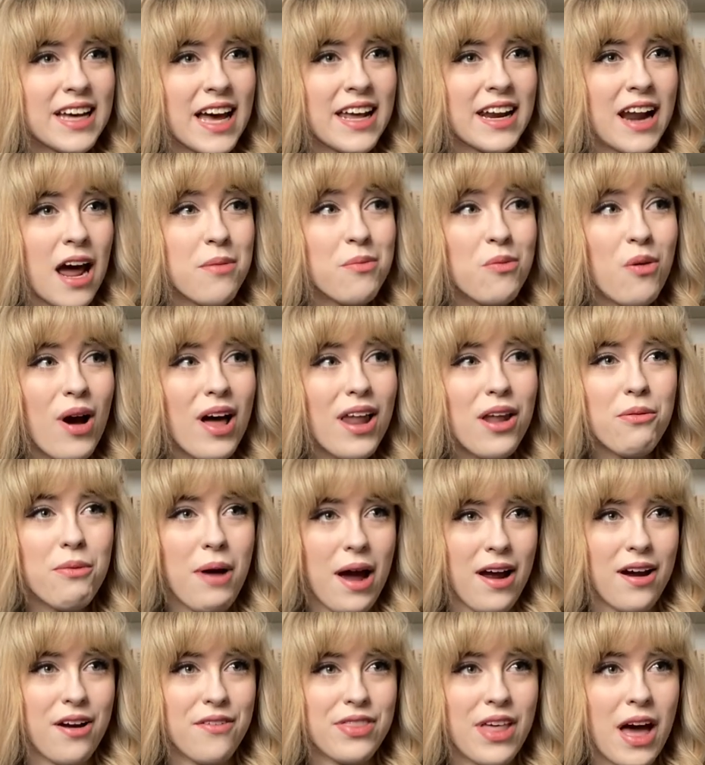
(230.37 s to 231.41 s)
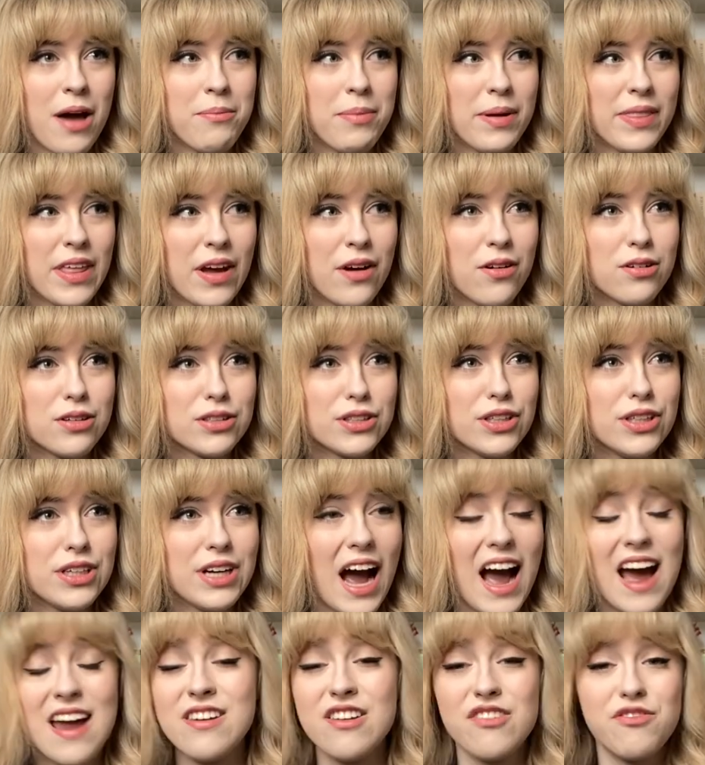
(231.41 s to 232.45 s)
and I'm well aware of that, but they're also
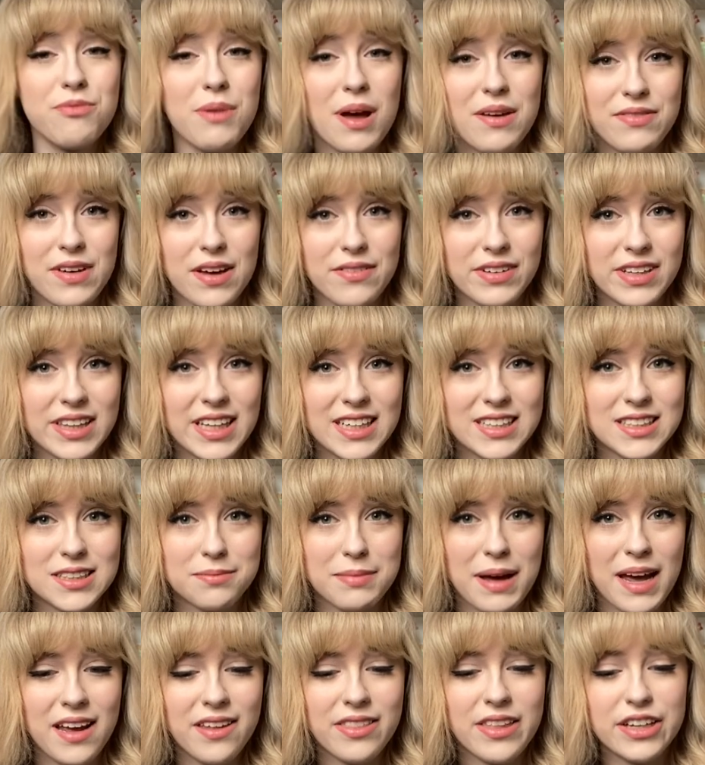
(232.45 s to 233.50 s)
kind of my favorite thing to make.